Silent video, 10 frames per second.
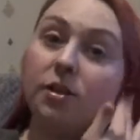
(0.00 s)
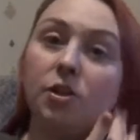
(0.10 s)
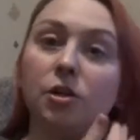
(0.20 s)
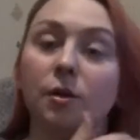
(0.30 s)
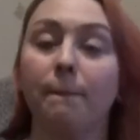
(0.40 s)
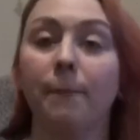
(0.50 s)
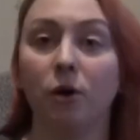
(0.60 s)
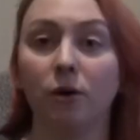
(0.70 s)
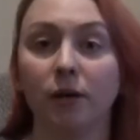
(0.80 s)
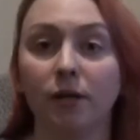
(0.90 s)
you can
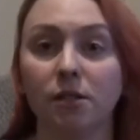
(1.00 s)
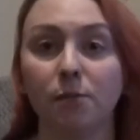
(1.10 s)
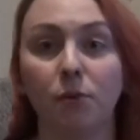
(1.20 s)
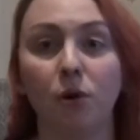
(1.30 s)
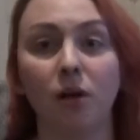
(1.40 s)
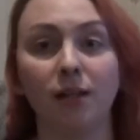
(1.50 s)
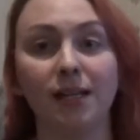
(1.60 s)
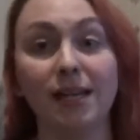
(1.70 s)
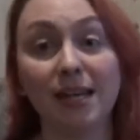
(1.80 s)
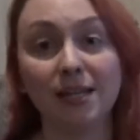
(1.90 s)
buy to put on the
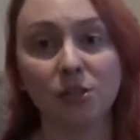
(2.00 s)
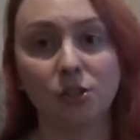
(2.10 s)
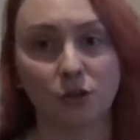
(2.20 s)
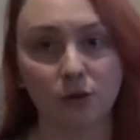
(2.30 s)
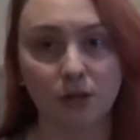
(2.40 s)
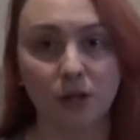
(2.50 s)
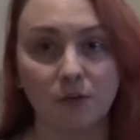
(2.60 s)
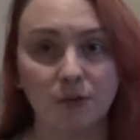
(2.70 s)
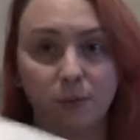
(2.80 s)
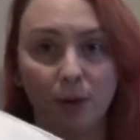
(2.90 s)
inside
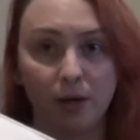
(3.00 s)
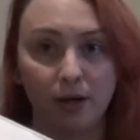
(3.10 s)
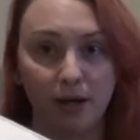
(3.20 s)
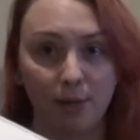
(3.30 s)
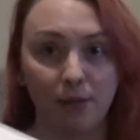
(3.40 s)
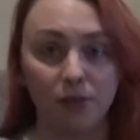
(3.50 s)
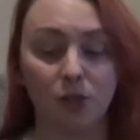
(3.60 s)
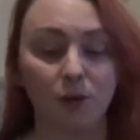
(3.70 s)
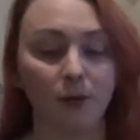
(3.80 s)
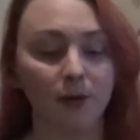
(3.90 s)
of the pocket nappy. So